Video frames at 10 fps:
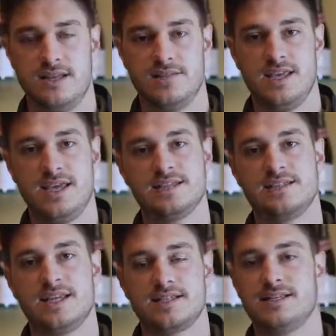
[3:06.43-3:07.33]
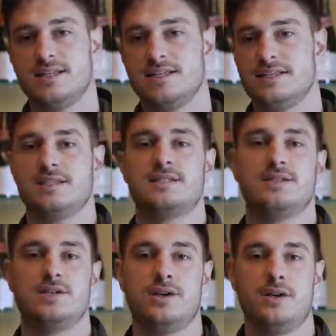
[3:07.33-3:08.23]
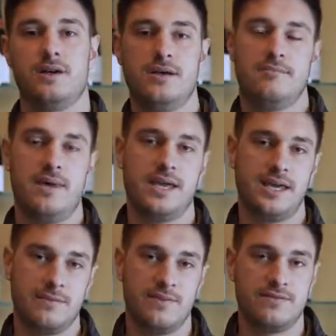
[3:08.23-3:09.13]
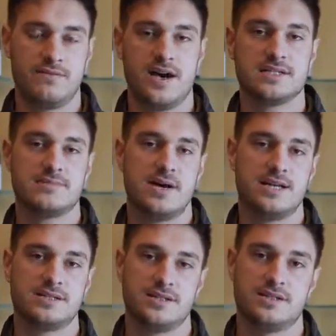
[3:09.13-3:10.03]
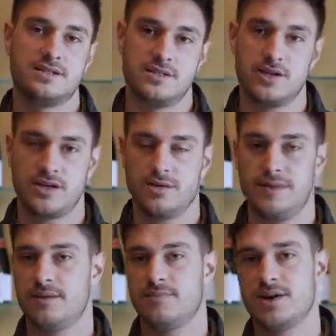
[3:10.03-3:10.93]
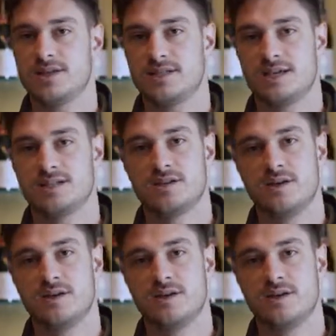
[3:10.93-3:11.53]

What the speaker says: in the year 1662, making him the first person to document the process